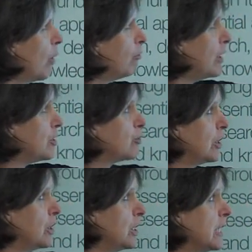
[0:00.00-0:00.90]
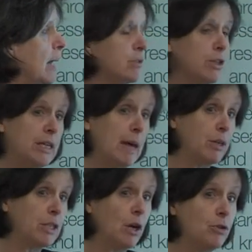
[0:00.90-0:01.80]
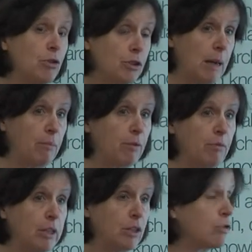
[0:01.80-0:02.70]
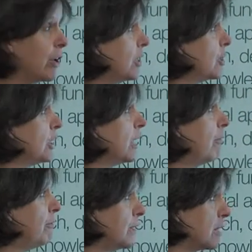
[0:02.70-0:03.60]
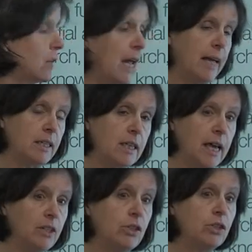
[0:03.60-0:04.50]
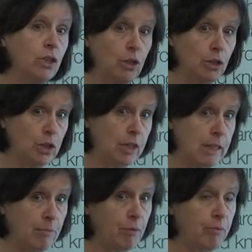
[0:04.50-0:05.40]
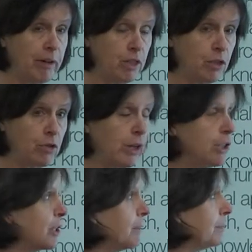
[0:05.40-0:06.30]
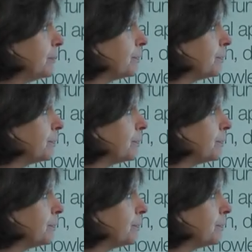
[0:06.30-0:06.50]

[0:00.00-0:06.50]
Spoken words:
got registration exempt. So nematodes are exempt from registration and physical acting agents are usually exempt from registration.